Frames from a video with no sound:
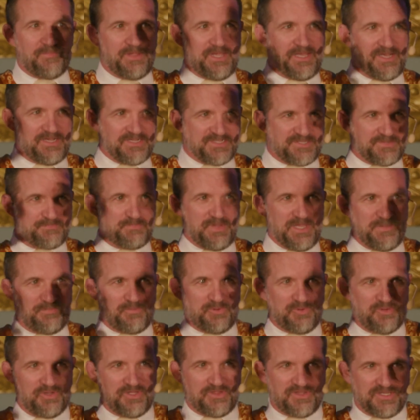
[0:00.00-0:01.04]
because
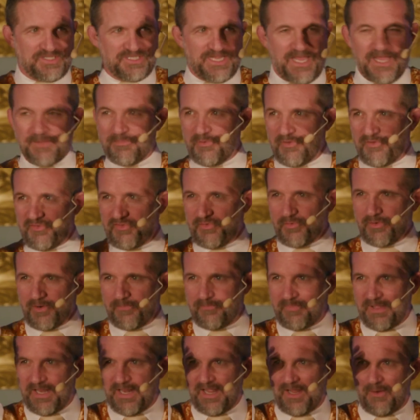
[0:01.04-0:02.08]
people at the tables who are
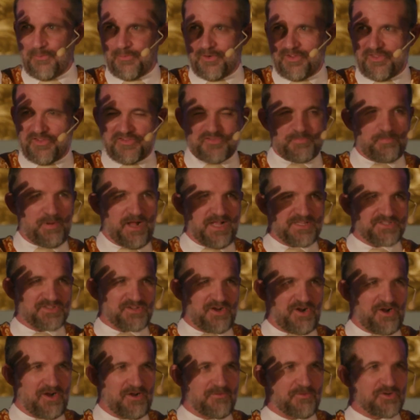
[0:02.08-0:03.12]
bidding where the spots
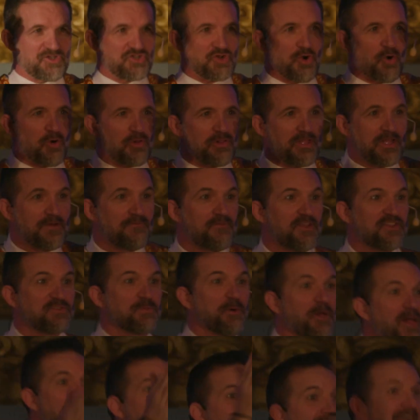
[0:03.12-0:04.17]
are totally invisible.